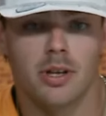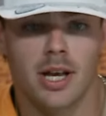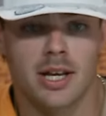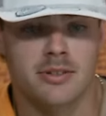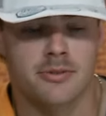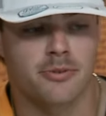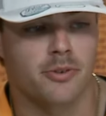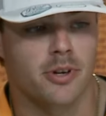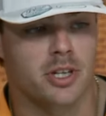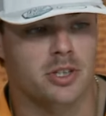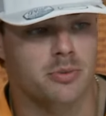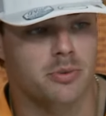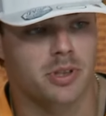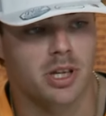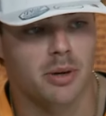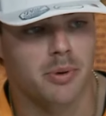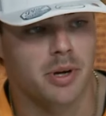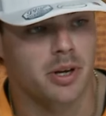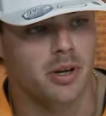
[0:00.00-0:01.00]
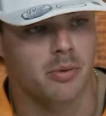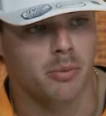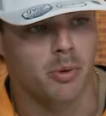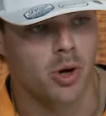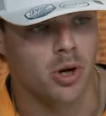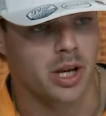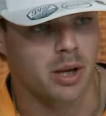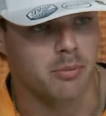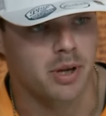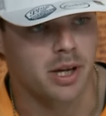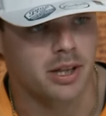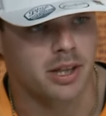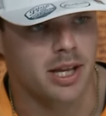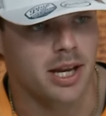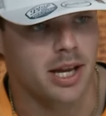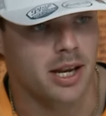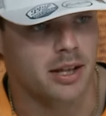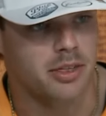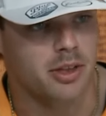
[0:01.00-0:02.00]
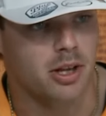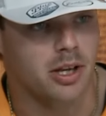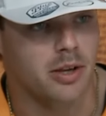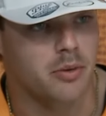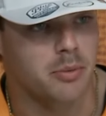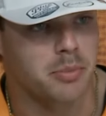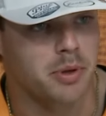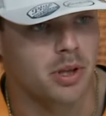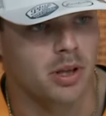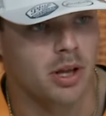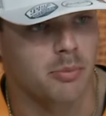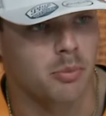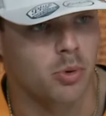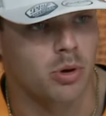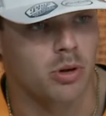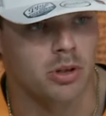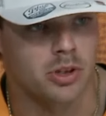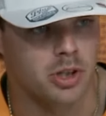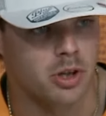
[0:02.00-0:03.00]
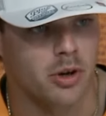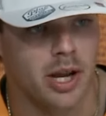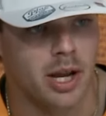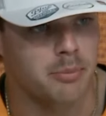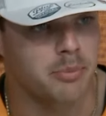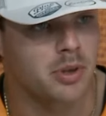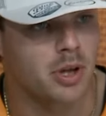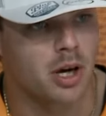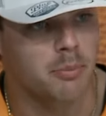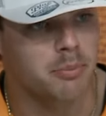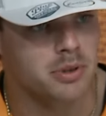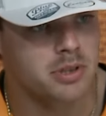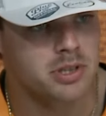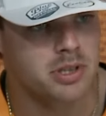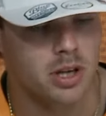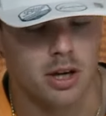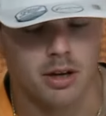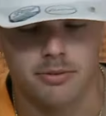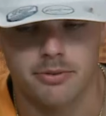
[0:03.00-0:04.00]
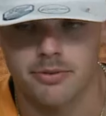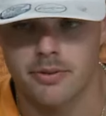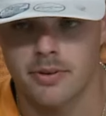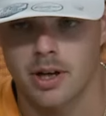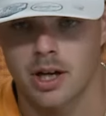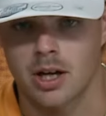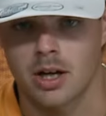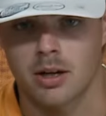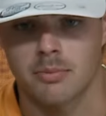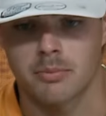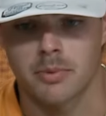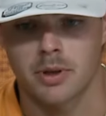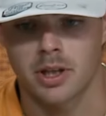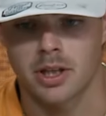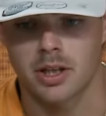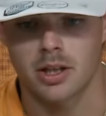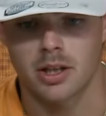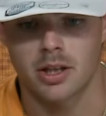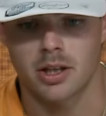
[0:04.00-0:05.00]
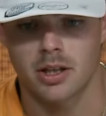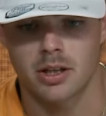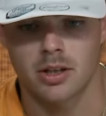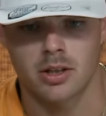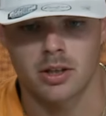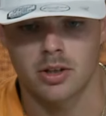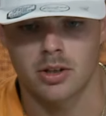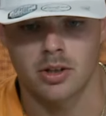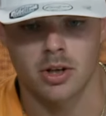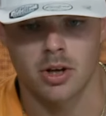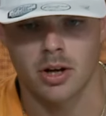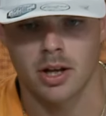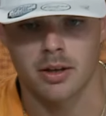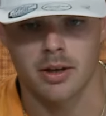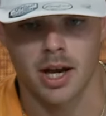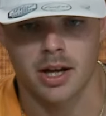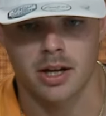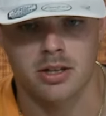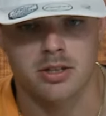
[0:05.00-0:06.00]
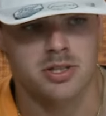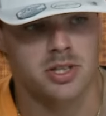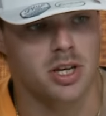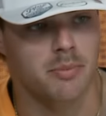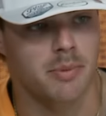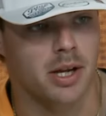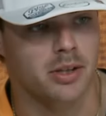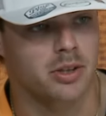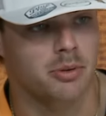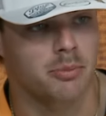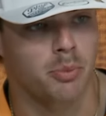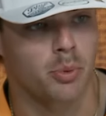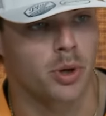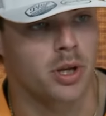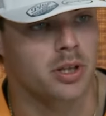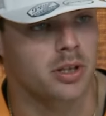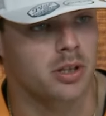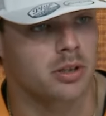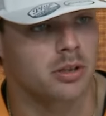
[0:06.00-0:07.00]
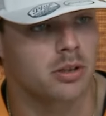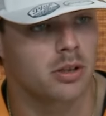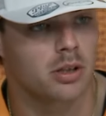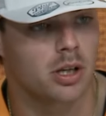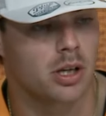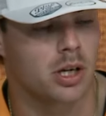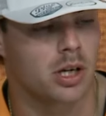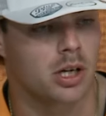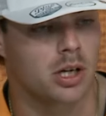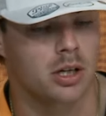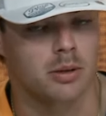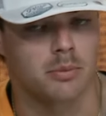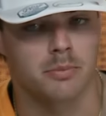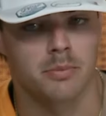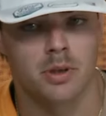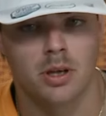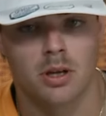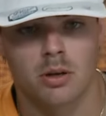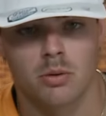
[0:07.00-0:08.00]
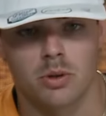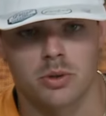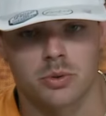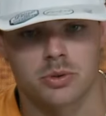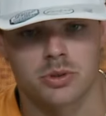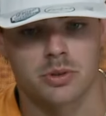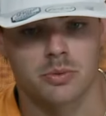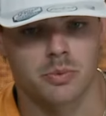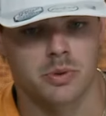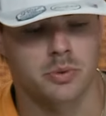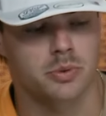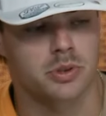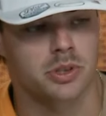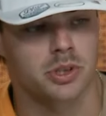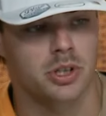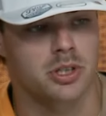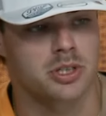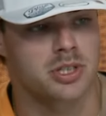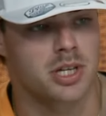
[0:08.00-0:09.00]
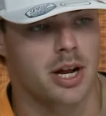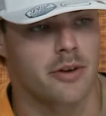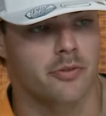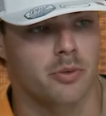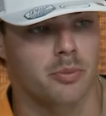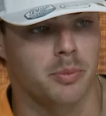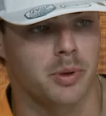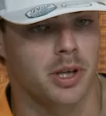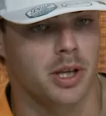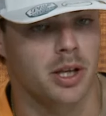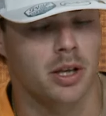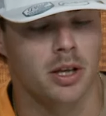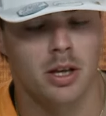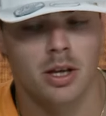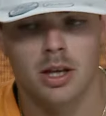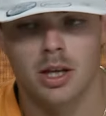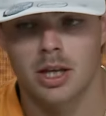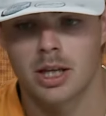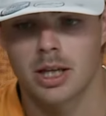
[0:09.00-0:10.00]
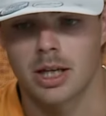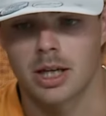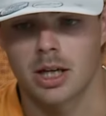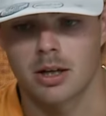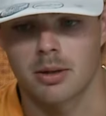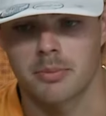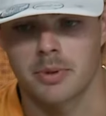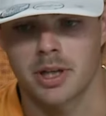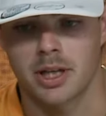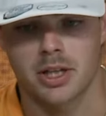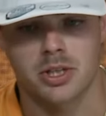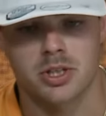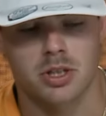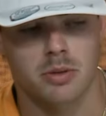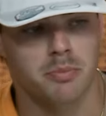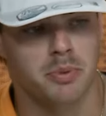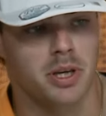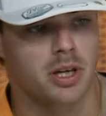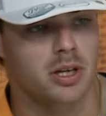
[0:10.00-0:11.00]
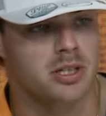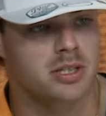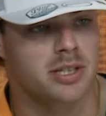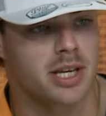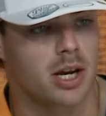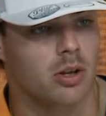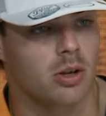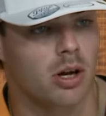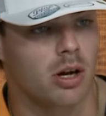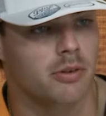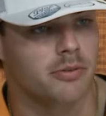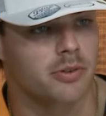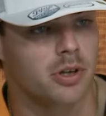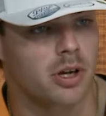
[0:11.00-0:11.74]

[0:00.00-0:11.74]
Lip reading: As a freshman coming into a ball game like that, I thought he would be a lot more, amped up and stuff. But he, I could see him out there breathing, which was a good sign for me. And he just competed his tail off.